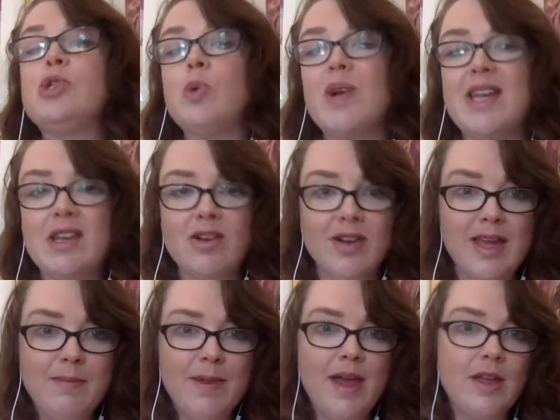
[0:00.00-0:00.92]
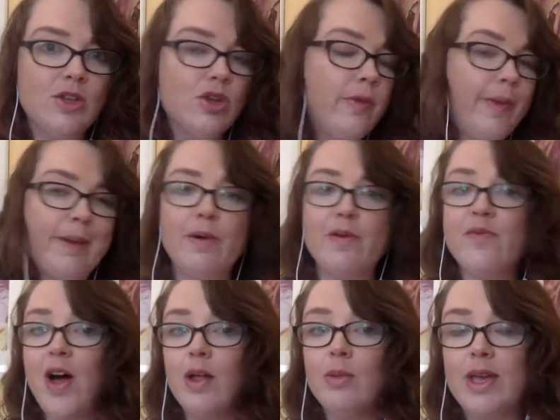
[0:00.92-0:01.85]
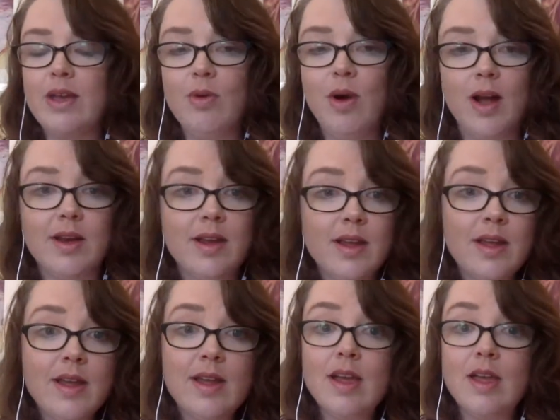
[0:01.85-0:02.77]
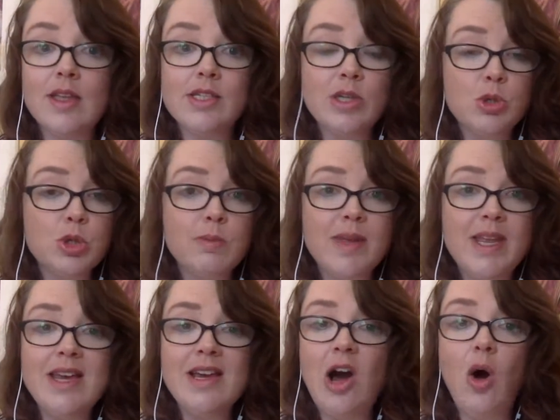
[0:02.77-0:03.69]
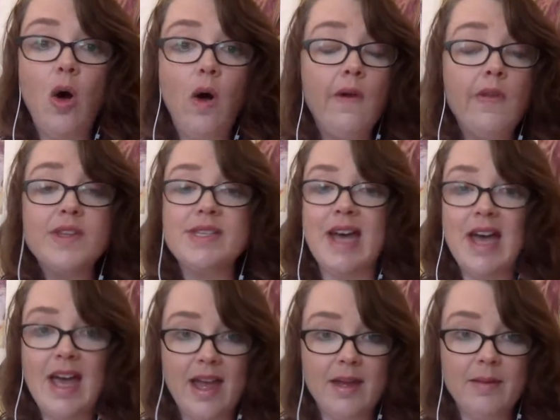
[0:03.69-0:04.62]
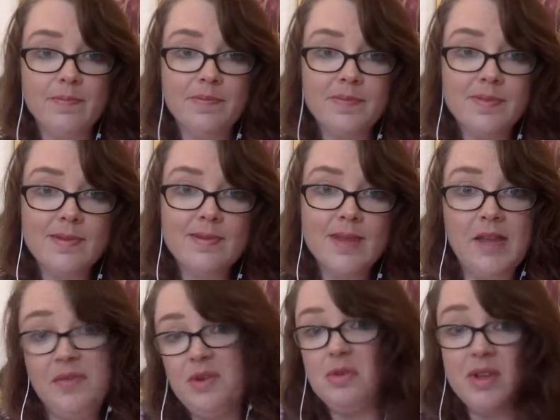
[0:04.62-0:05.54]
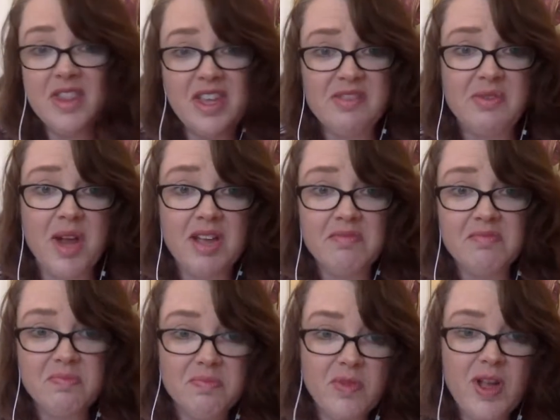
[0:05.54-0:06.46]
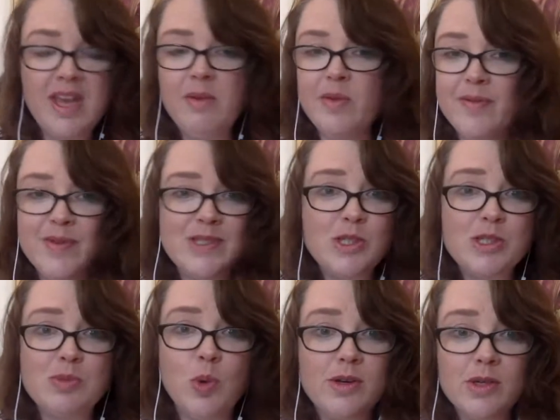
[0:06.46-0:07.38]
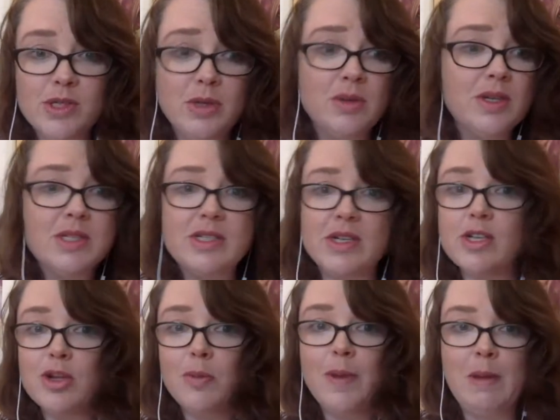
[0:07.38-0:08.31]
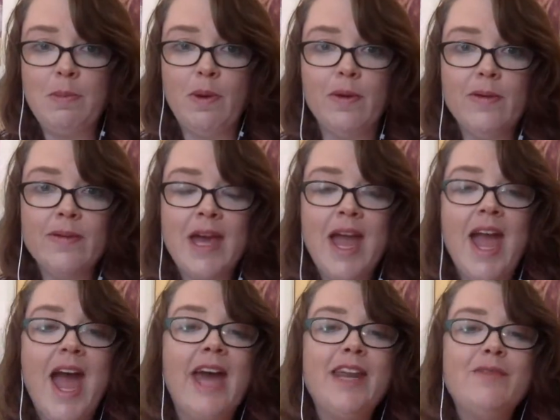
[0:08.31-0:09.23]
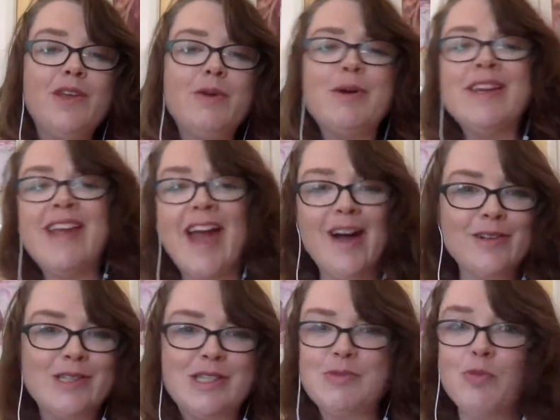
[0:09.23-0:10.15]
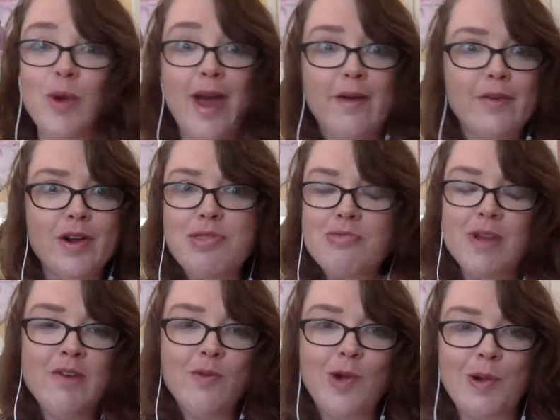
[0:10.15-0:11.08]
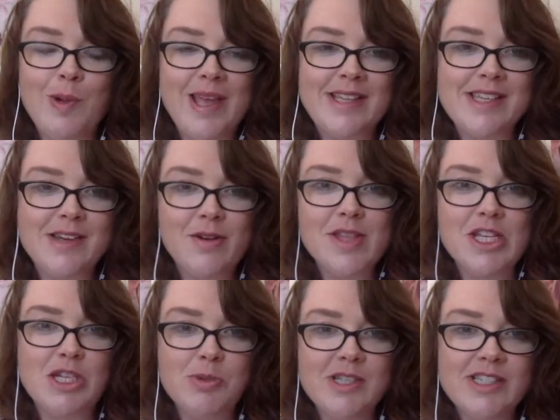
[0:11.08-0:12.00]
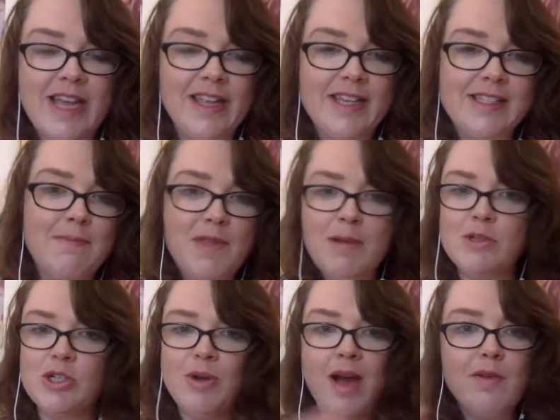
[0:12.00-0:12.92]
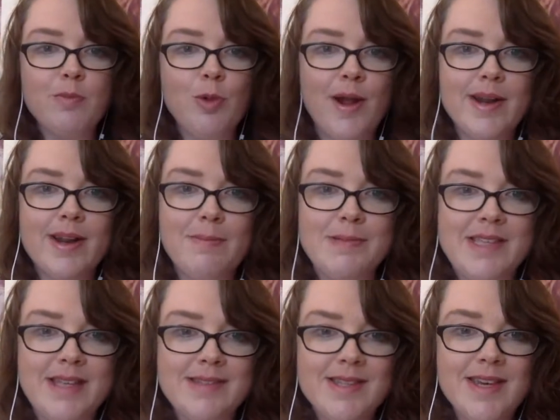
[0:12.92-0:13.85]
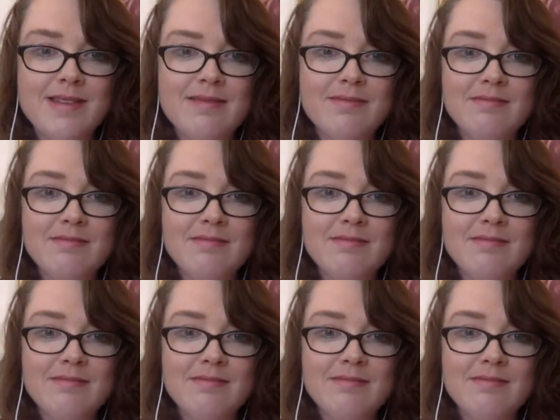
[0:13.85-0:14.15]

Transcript: joining your email, new people following you on social media all the time if you're doing things right? Even if it's just one or two, there's still new people. And if you announced, 3-4 weeks ago that you were selling something, but you haven't brought it up since then,